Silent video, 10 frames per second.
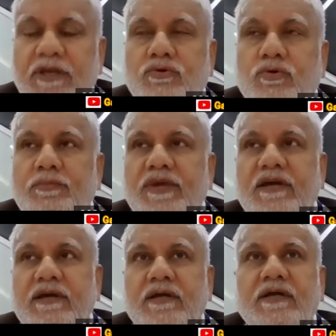It could
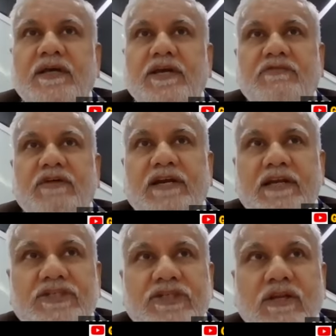be a
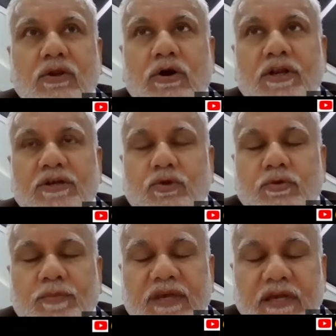eventration or it
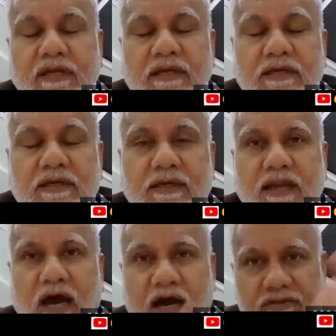could be a
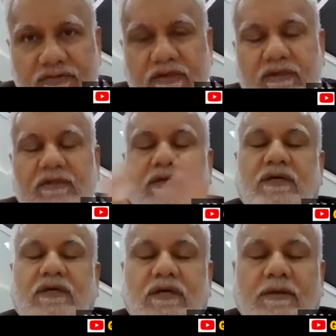large
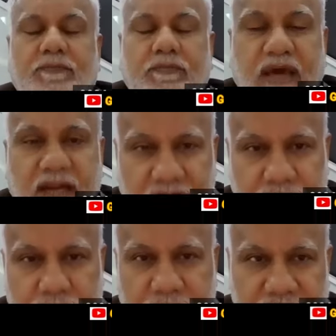
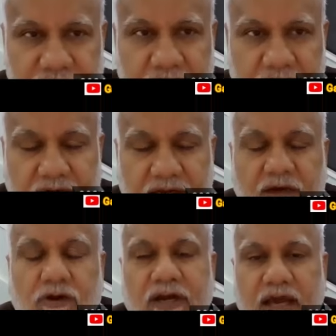paraesophageal
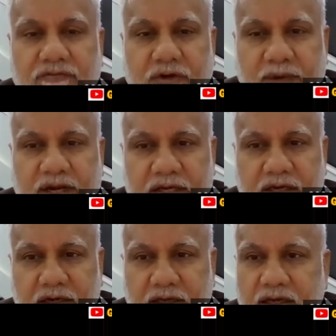hernia or diaphragmatic
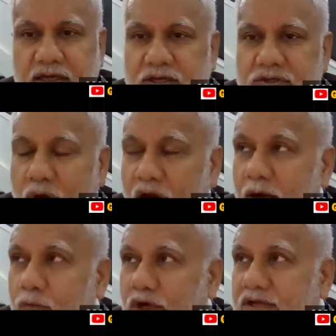hernia. So,
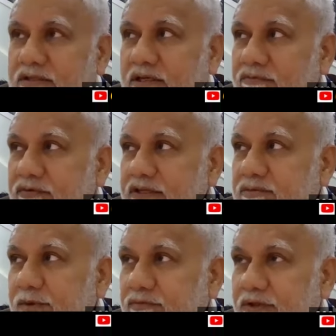what is the
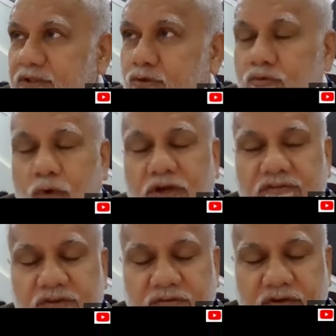difference between the two? What
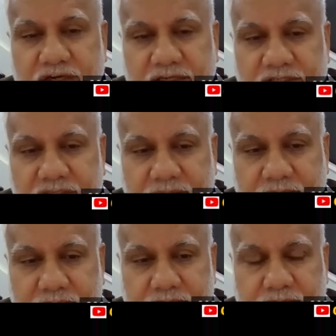is eventration?